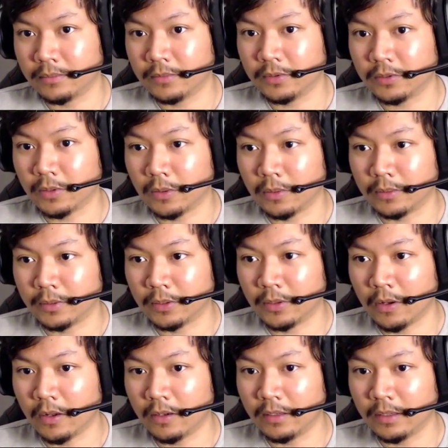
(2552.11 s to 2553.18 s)
So you know,
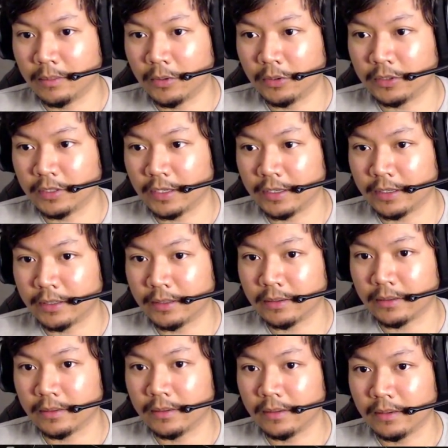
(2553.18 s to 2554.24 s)
all the emotes here
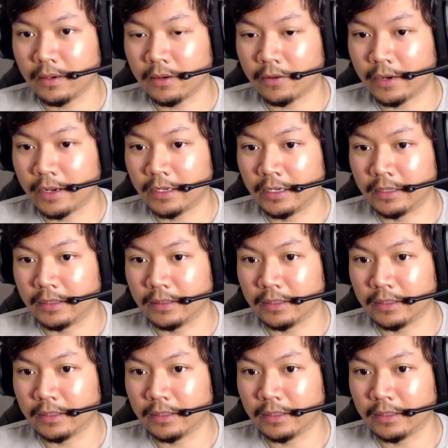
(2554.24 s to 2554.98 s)
are edit.